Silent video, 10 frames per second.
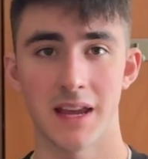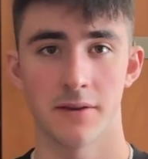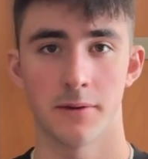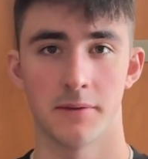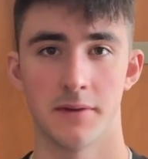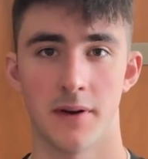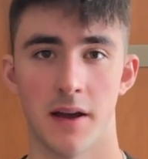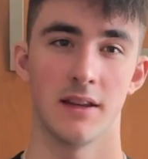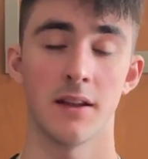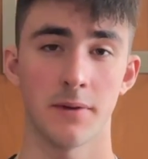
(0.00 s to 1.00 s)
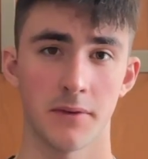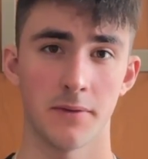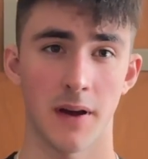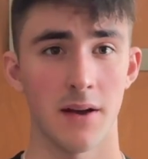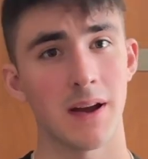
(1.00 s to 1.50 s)
N55. The
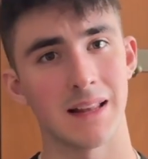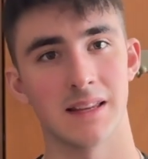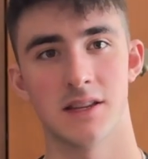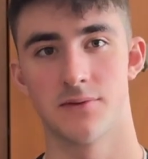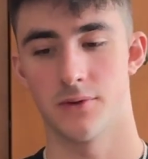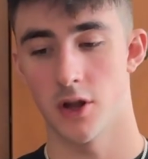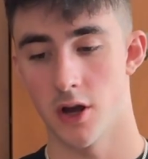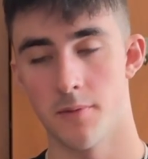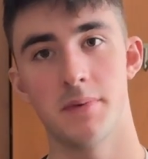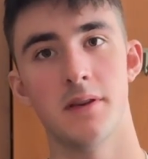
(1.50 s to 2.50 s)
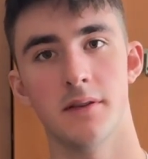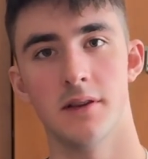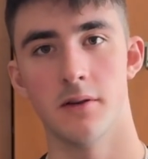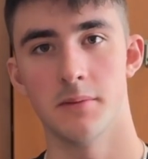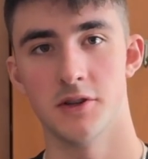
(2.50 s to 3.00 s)
N55, at least for the
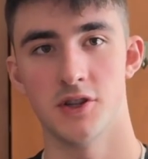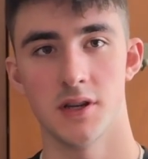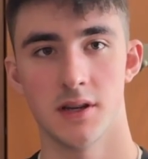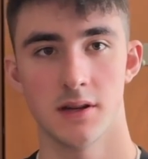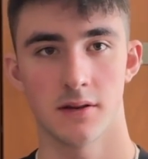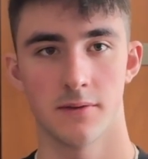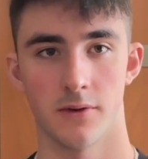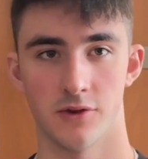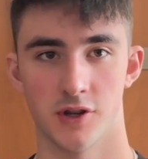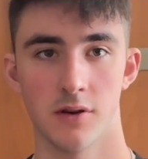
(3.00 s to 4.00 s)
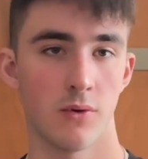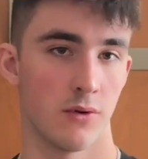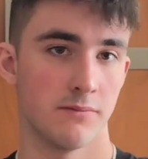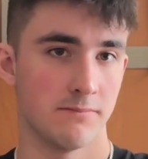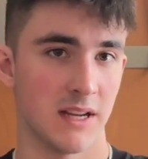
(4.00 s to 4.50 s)
PWG version,
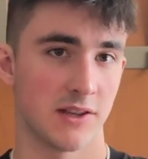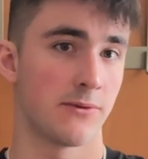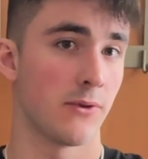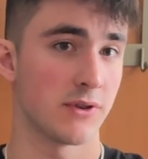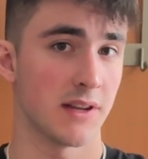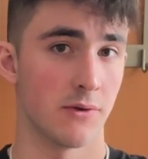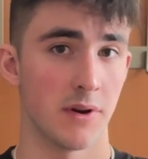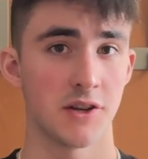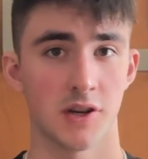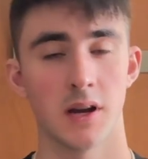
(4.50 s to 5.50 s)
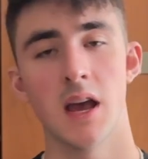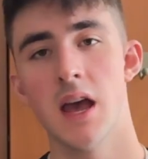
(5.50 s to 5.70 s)
or its first iteration,